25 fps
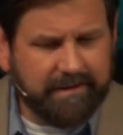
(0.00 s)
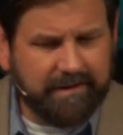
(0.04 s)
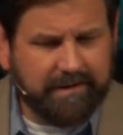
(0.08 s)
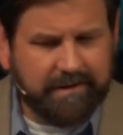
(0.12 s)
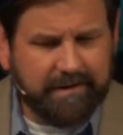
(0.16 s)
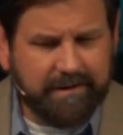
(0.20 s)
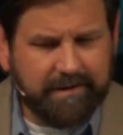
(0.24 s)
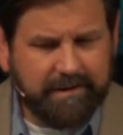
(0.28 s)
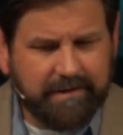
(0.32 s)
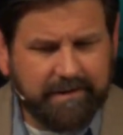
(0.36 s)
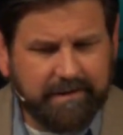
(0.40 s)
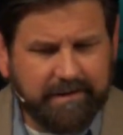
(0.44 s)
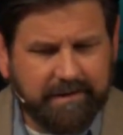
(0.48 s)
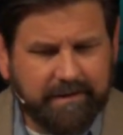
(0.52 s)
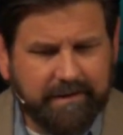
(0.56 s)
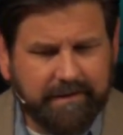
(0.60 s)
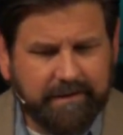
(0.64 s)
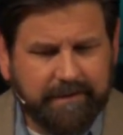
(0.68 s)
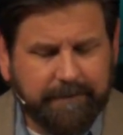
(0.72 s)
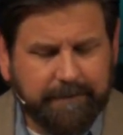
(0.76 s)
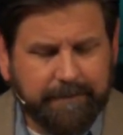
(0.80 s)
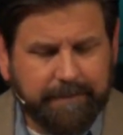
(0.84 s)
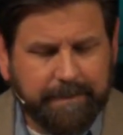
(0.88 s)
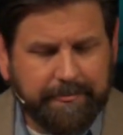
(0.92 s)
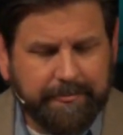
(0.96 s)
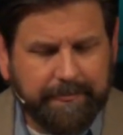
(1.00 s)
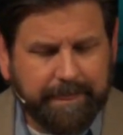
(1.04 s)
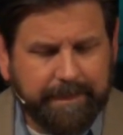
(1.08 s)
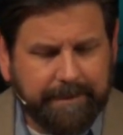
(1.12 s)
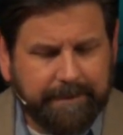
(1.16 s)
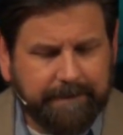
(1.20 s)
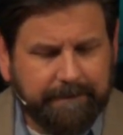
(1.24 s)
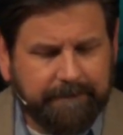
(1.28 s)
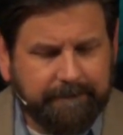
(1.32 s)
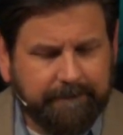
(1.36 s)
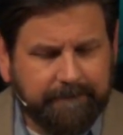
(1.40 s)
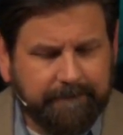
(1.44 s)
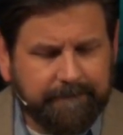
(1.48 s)

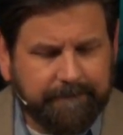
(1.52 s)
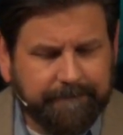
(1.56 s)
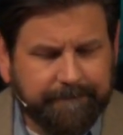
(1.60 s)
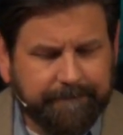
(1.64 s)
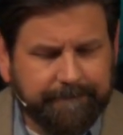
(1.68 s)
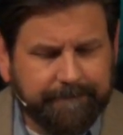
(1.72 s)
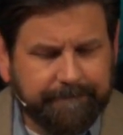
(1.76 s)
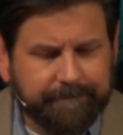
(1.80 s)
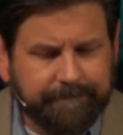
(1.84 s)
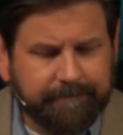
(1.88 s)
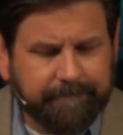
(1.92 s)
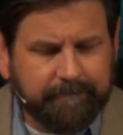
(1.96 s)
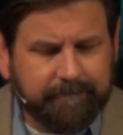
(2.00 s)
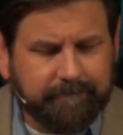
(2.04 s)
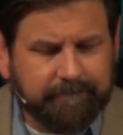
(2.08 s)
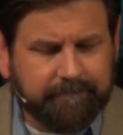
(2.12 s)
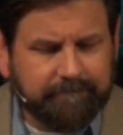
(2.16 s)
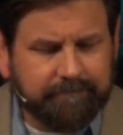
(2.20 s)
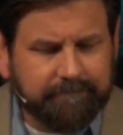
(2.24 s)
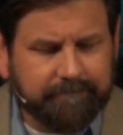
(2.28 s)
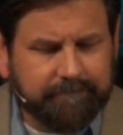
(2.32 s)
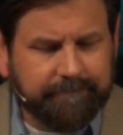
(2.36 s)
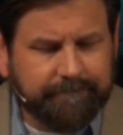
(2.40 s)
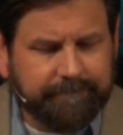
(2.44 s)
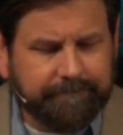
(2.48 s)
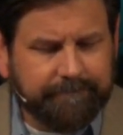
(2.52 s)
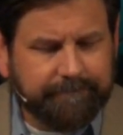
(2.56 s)
(silence)